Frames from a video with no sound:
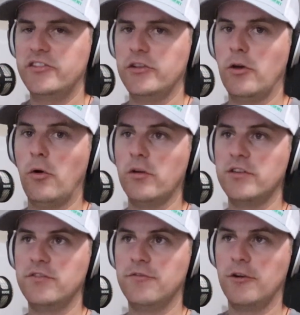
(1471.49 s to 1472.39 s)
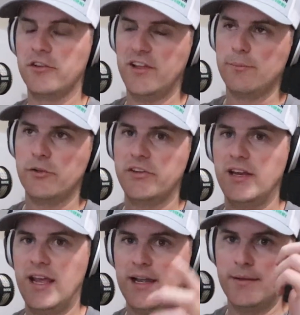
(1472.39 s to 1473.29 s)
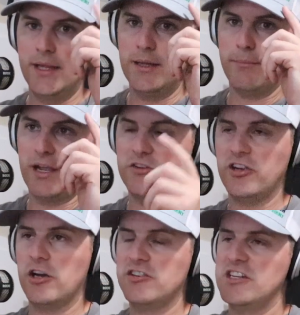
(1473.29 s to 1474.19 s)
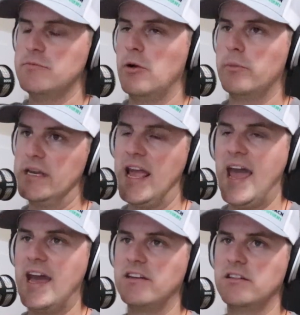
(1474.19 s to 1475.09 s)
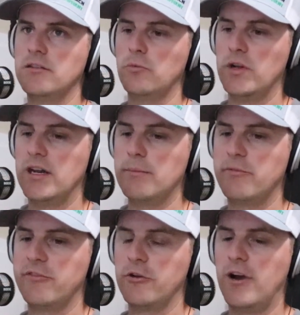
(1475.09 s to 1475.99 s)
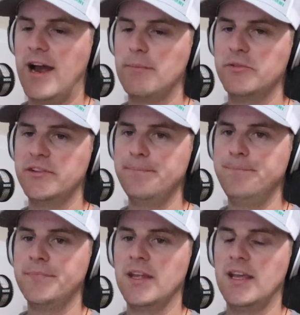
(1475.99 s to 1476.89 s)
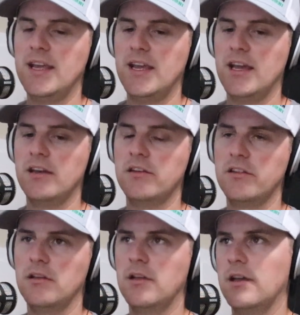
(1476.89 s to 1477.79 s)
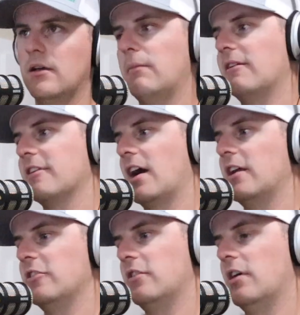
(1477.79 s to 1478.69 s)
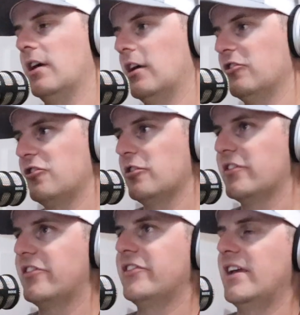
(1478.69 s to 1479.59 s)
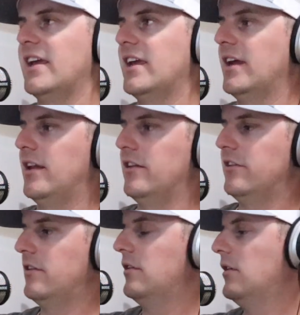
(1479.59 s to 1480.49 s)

So, for example, today my Cherish Each Moment hat went up for grabs, and I've got shirts and